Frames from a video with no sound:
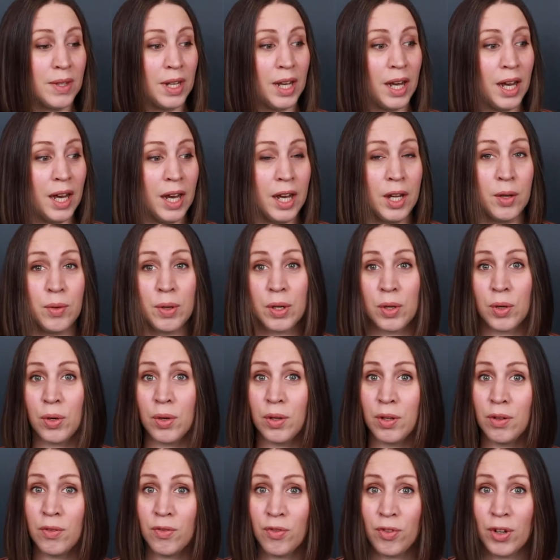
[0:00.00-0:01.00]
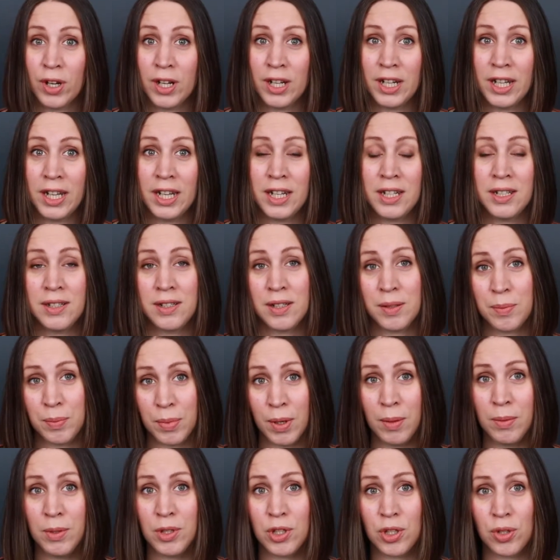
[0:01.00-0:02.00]
I record on Fridays,
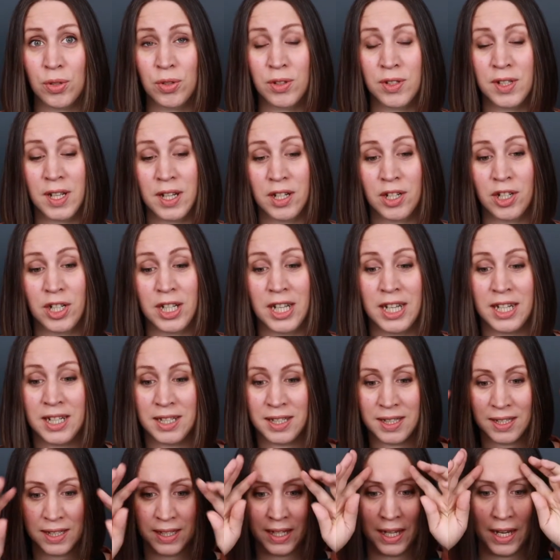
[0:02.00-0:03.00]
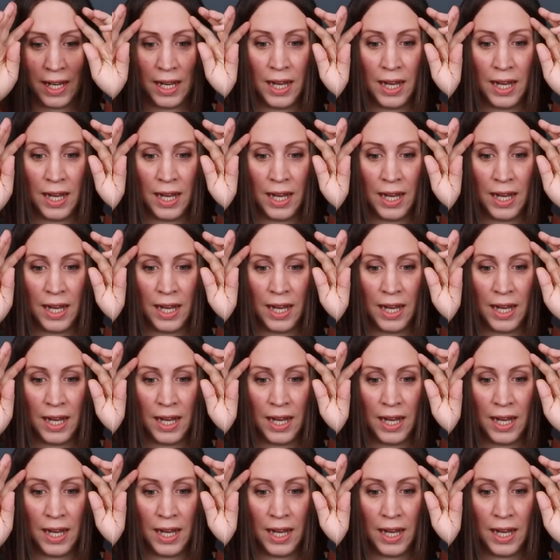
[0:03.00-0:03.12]
publish on Saturdays,